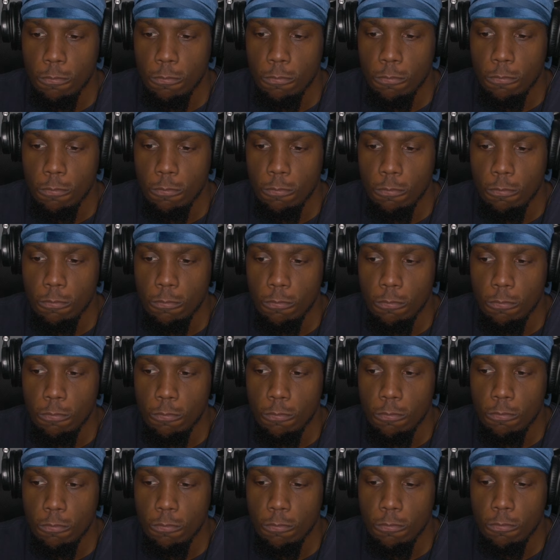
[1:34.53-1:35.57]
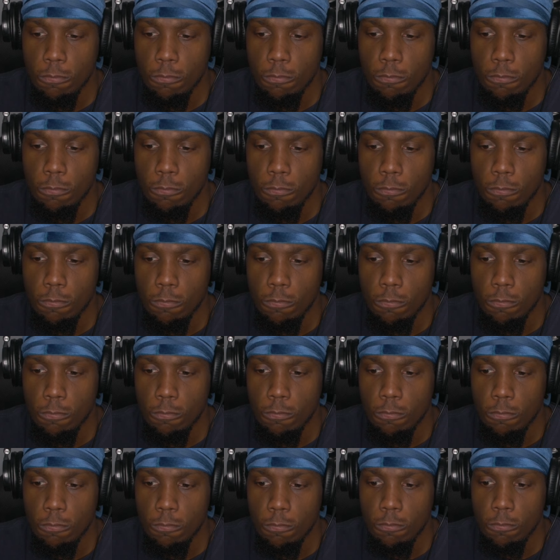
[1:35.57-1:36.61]

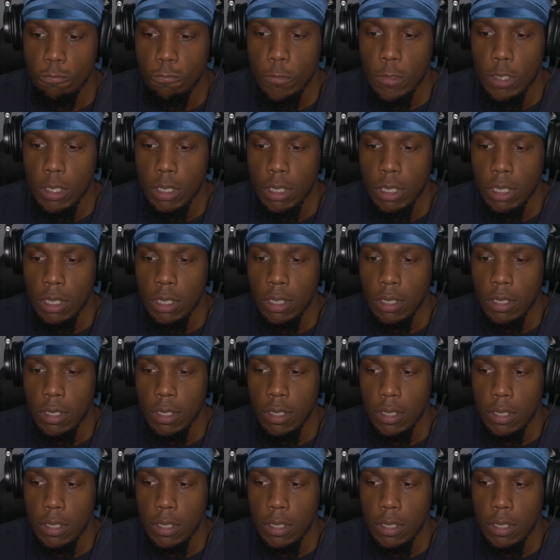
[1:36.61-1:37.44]
Nobody speaks.